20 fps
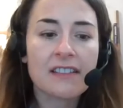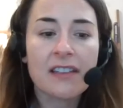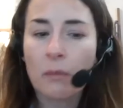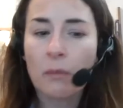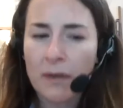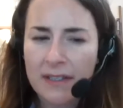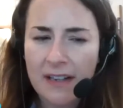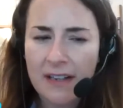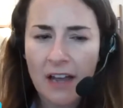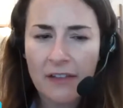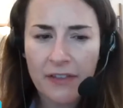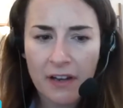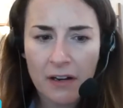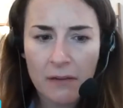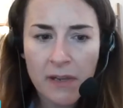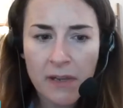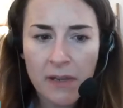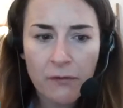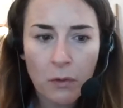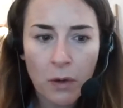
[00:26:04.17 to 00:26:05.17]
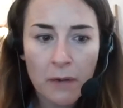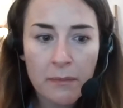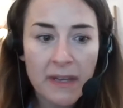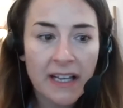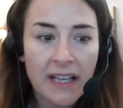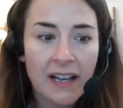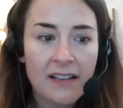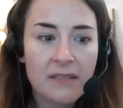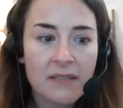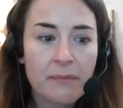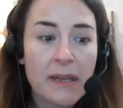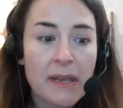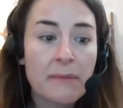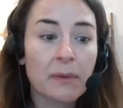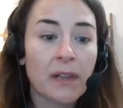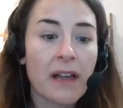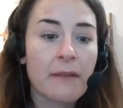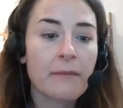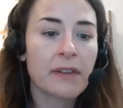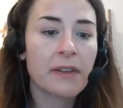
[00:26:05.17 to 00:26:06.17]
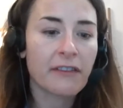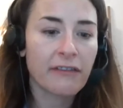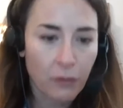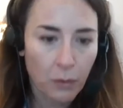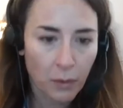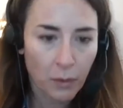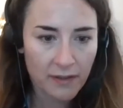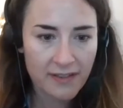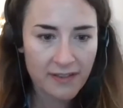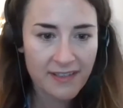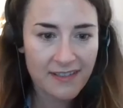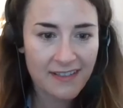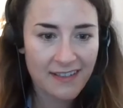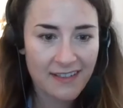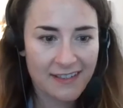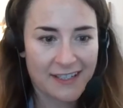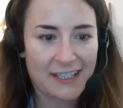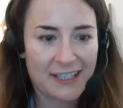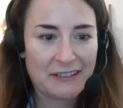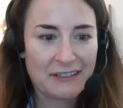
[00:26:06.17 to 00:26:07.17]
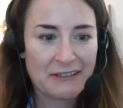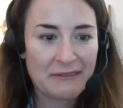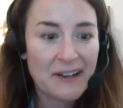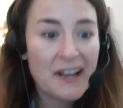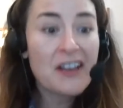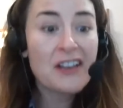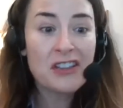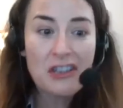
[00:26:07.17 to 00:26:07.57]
that was not there before because people have been forced to